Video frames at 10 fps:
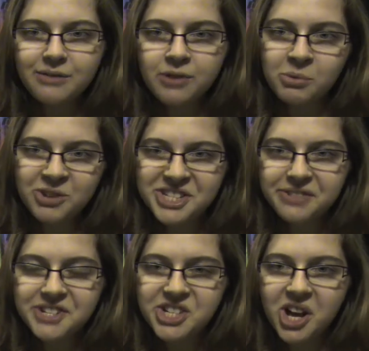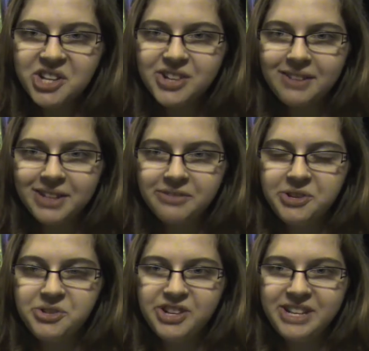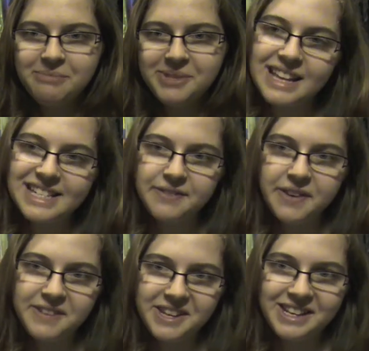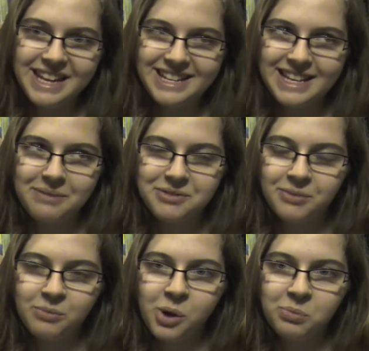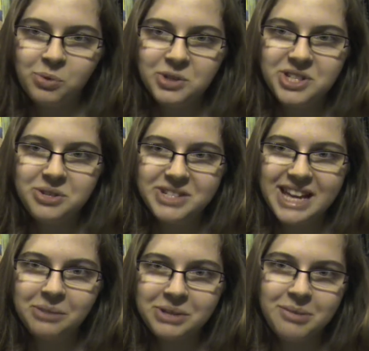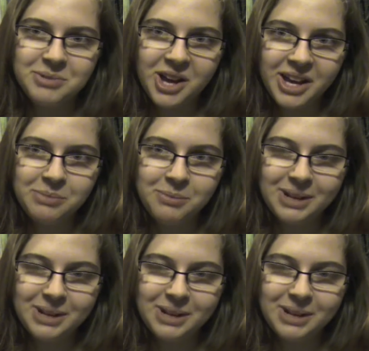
From Christopher Chant, Travelling Through Dreams, to Vivian, kidnapped from World War Two to help keep time in